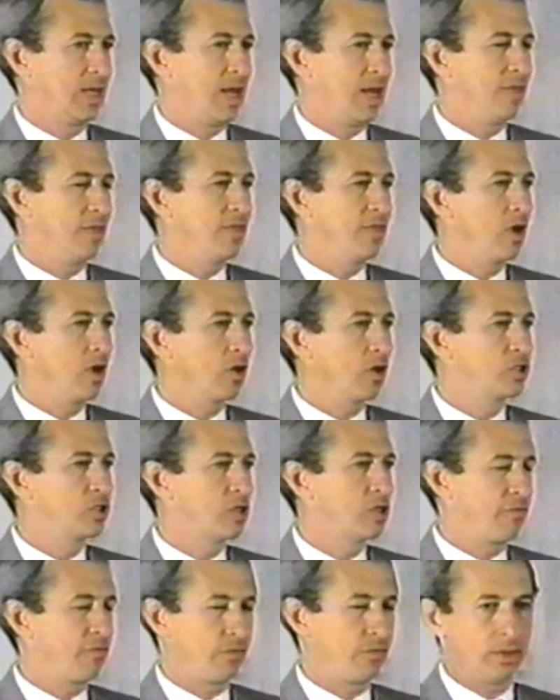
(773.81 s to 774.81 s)
and they are
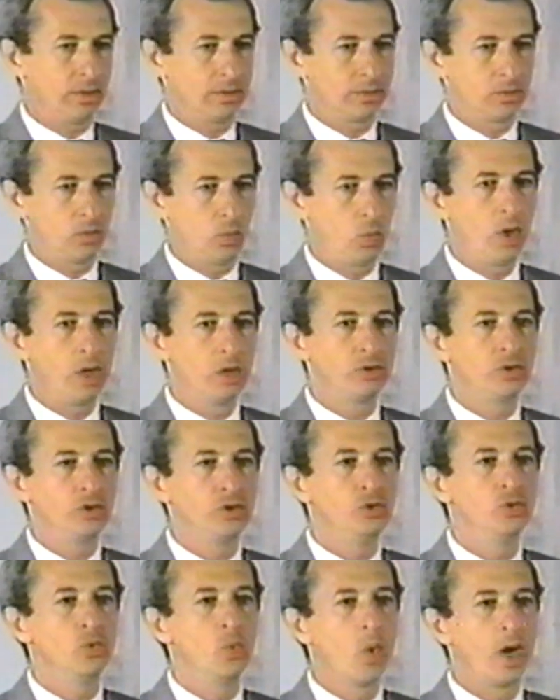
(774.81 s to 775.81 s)
suffering, where do
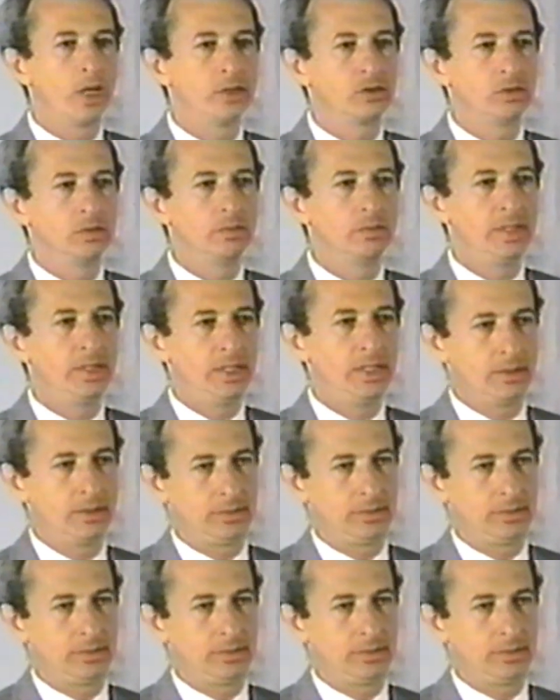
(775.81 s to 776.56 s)
you want to be?